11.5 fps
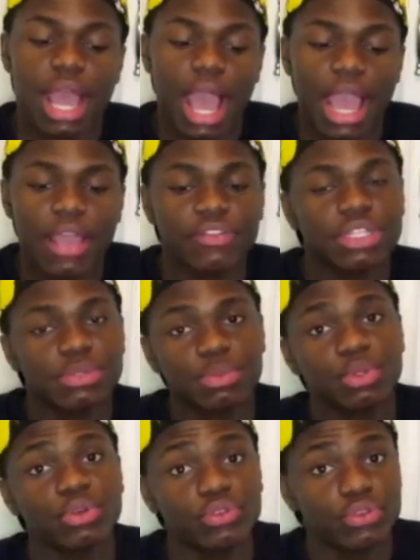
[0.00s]
I have this
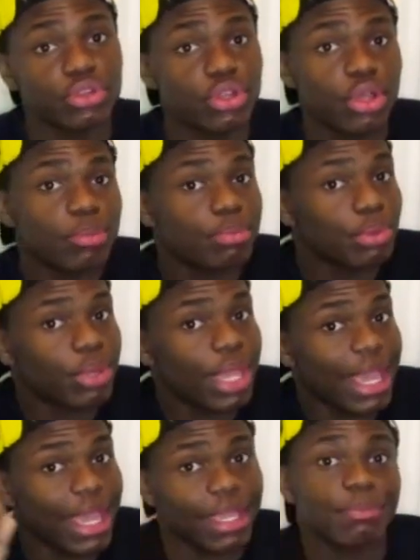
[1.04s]
beautiful
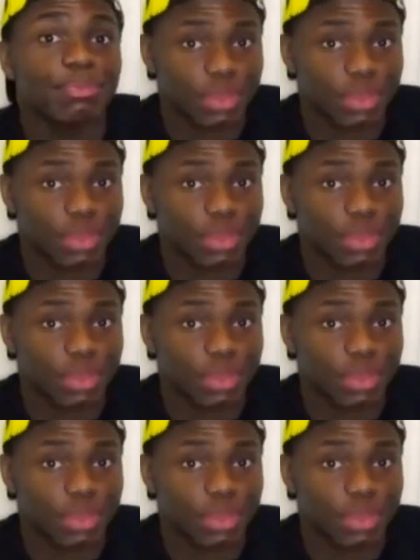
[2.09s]
bouquet.